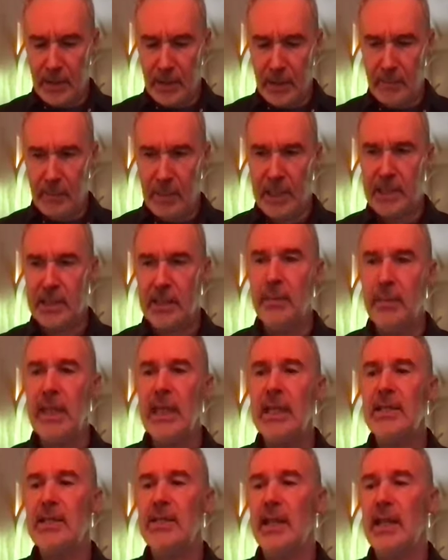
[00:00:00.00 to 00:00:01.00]
But to
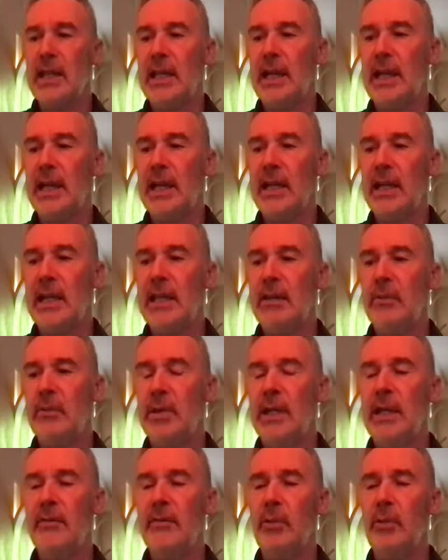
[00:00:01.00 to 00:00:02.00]
me, it's like
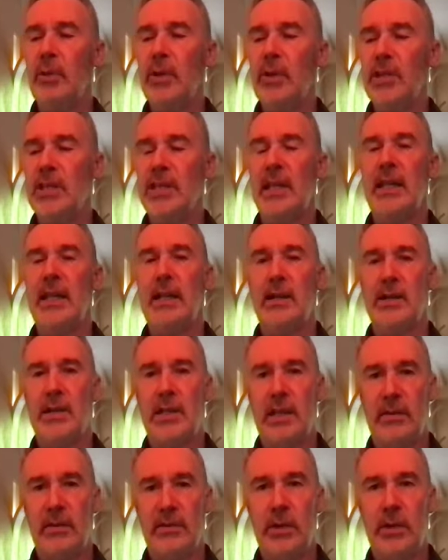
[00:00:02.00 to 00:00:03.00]
whenever we're setting
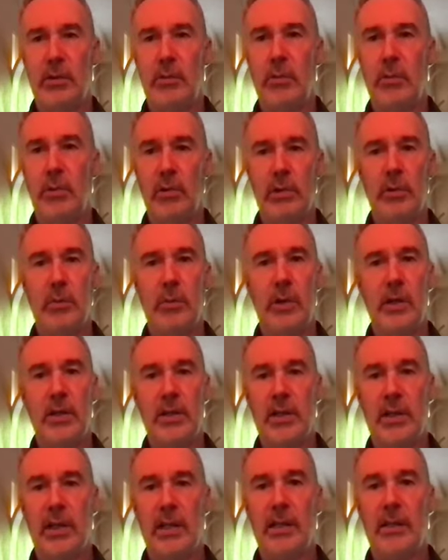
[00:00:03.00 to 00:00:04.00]
ourselves in a world where
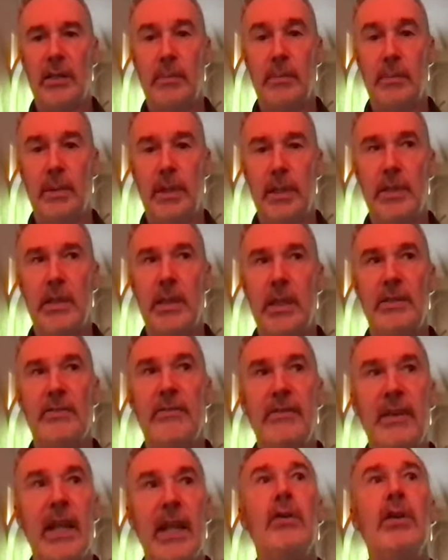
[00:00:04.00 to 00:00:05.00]
it's like it's
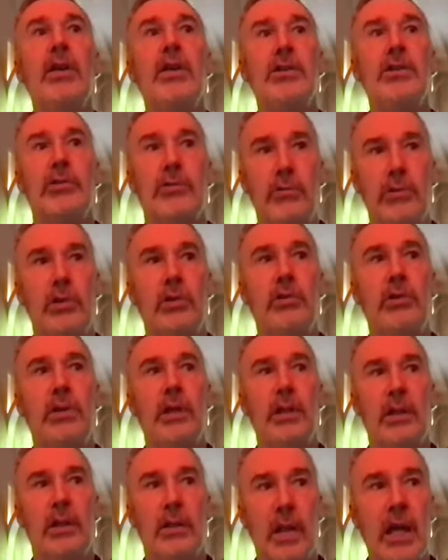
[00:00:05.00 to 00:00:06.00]
very true.
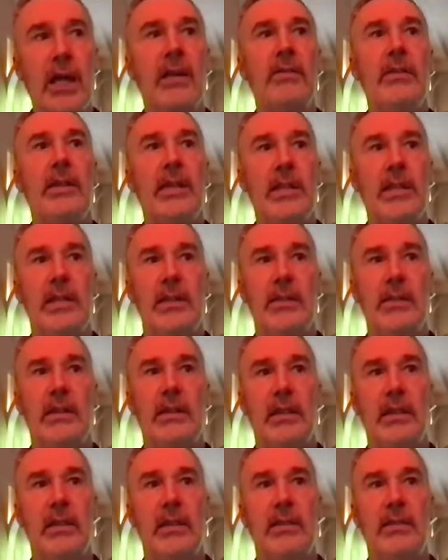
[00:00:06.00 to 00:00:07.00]
It's a lot of this
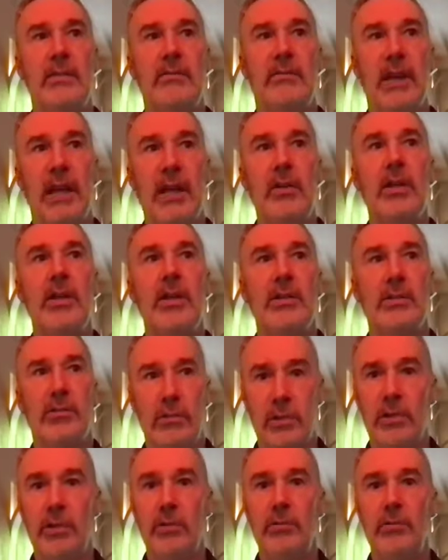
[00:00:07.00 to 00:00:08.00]
is very
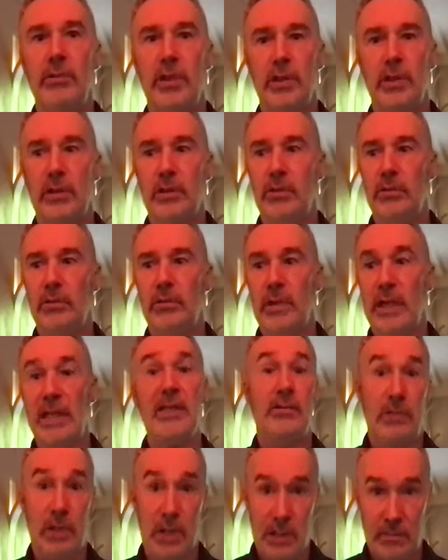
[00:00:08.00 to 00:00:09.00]
true to
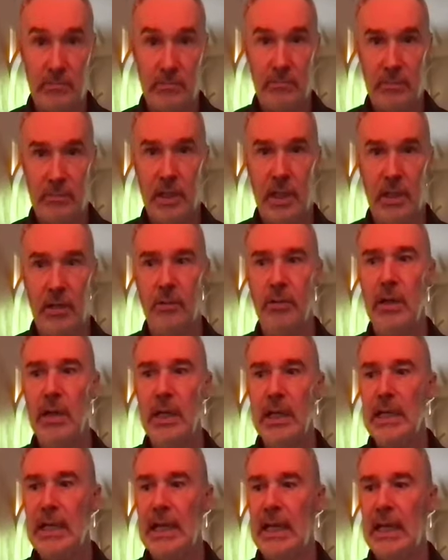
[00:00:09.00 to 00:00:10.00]
history,
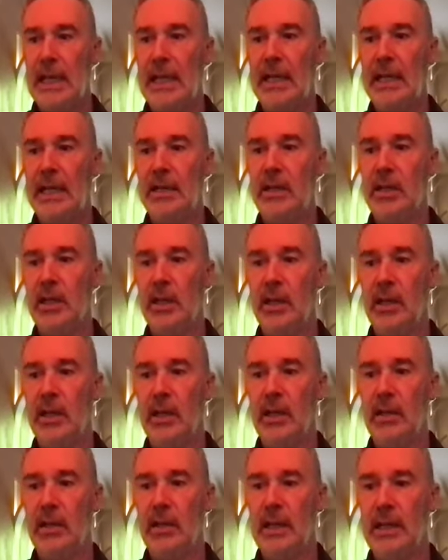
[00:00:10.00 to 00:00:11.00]
and
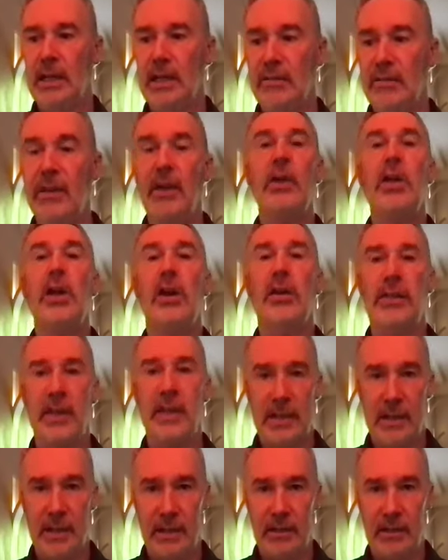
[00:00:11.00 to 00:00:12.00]
it's very
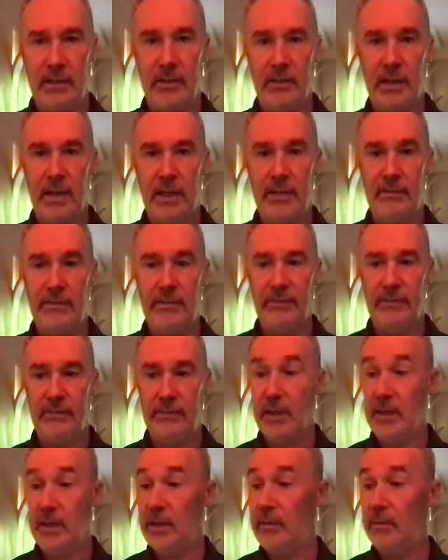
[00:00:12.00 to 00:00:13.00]
authentic. Like
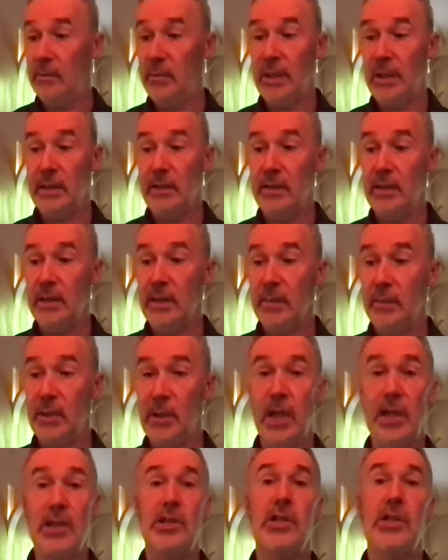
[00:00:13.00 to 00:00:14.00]
when the
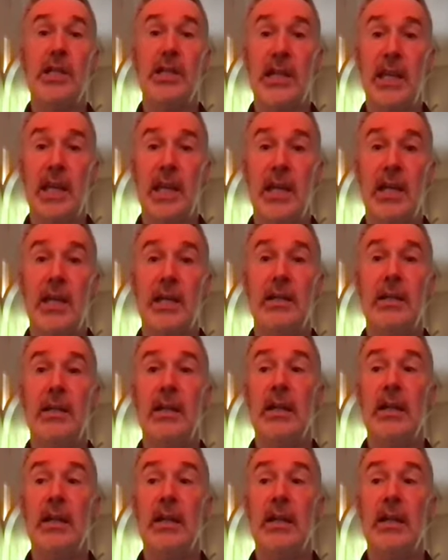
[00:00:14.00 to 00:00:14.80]
production design,